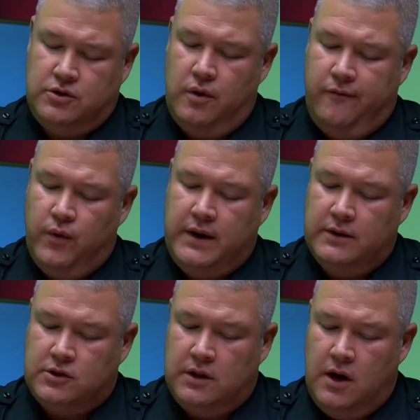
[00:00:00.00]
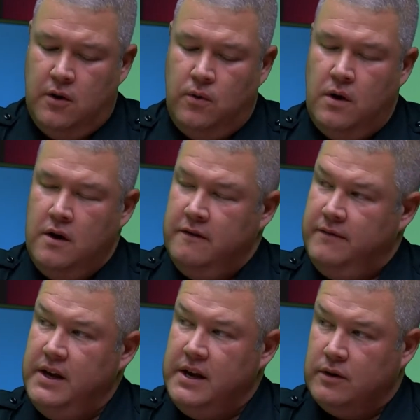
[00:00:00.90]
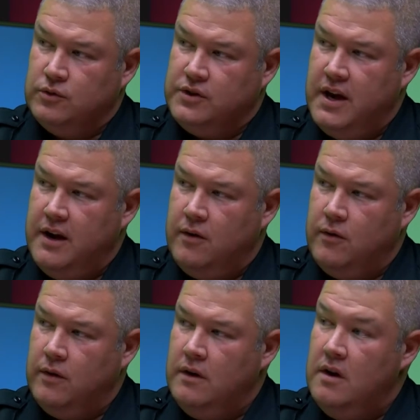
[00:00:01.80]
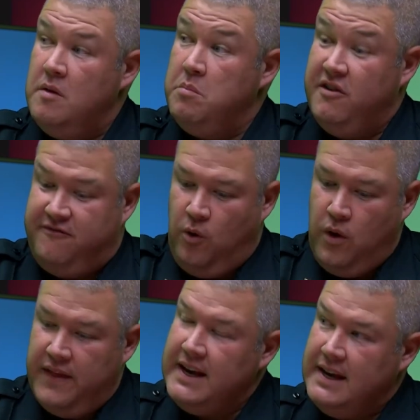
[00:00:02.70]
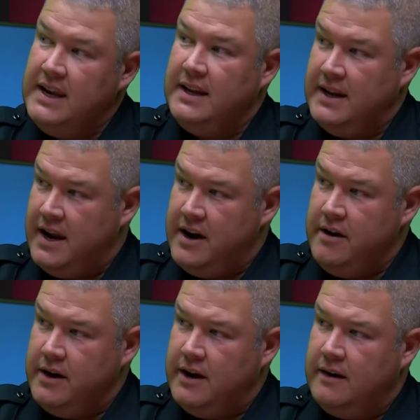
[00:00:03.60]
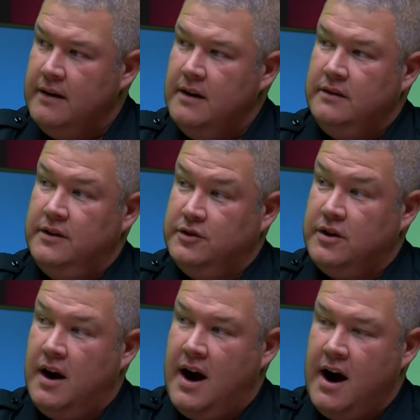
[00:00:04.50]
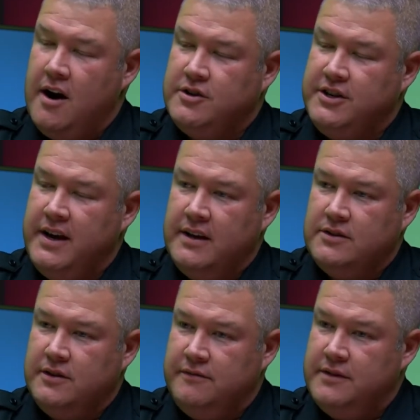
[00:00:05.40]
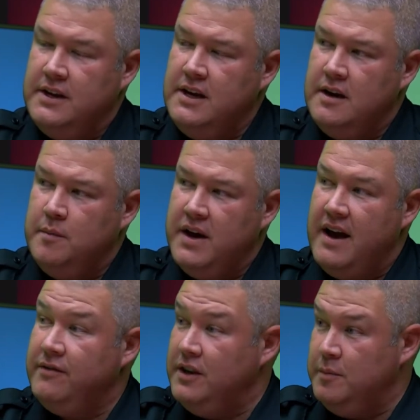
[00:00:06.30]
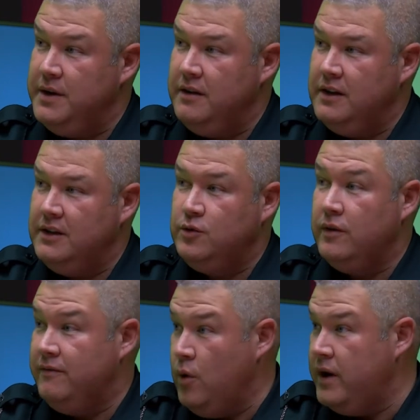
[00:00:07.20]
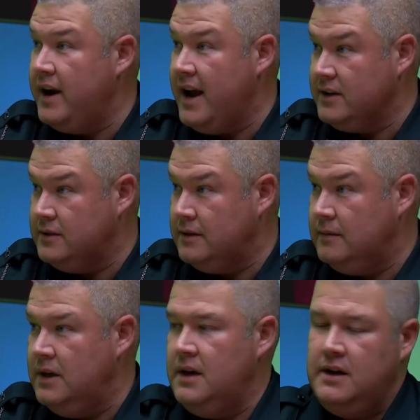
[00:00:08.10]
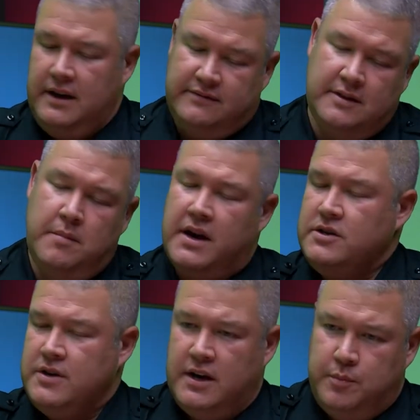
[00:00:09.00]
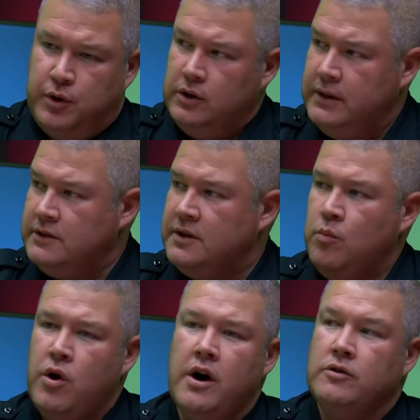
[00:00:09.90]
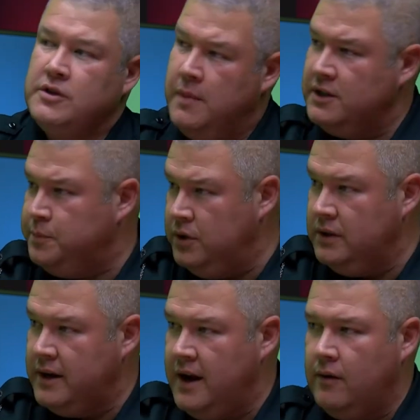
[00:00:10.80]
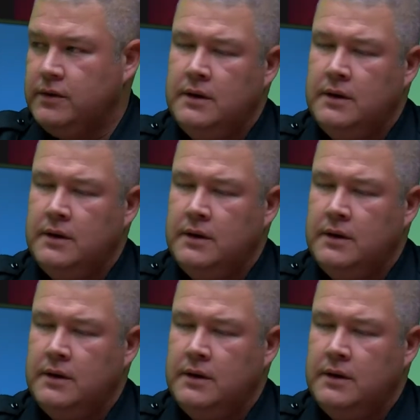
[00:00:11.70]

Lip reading: So if we can slow vehicles down before they get in that area, there's a higher chance of them having the ability to avoid an accident. If somebody's trying to pull in somewhere or somebody's pulling out.